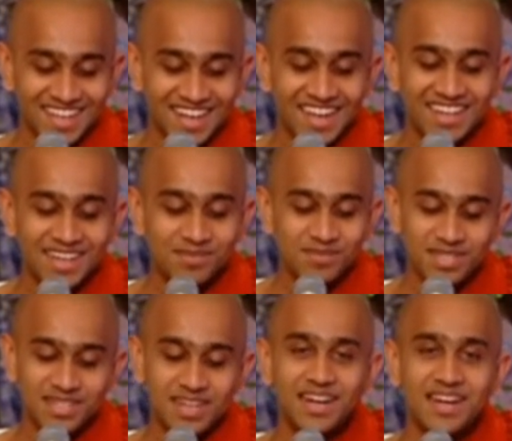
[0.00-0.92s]
I can be
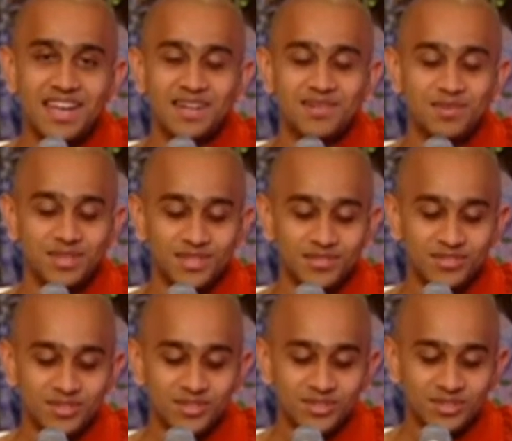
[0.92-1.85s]
a Kalyana Mitra
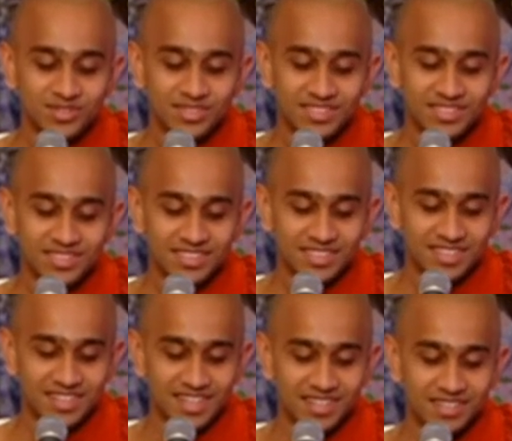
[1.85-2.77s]
for you.
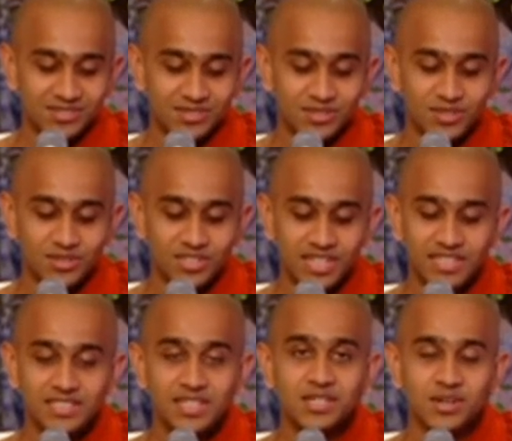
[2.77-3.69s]
Yeah, so your
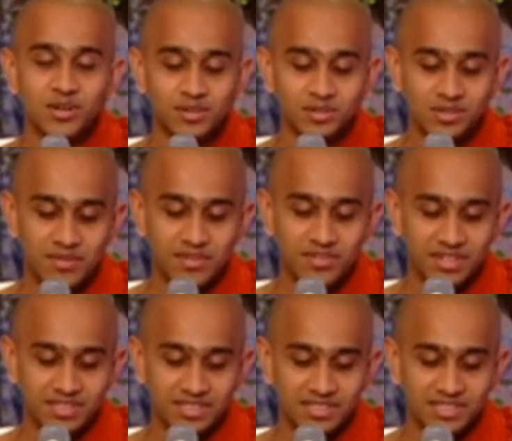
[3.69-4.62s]
teacher is Loka Swamin
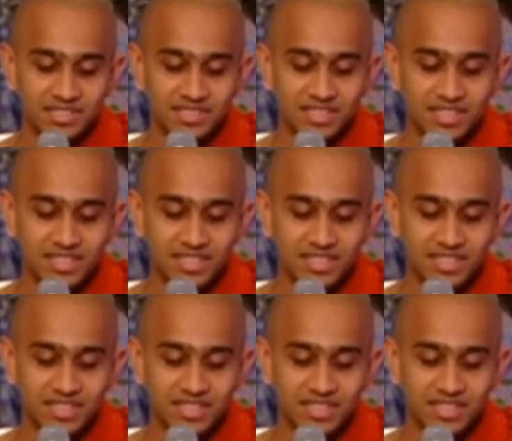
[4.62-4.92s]
Wahanse.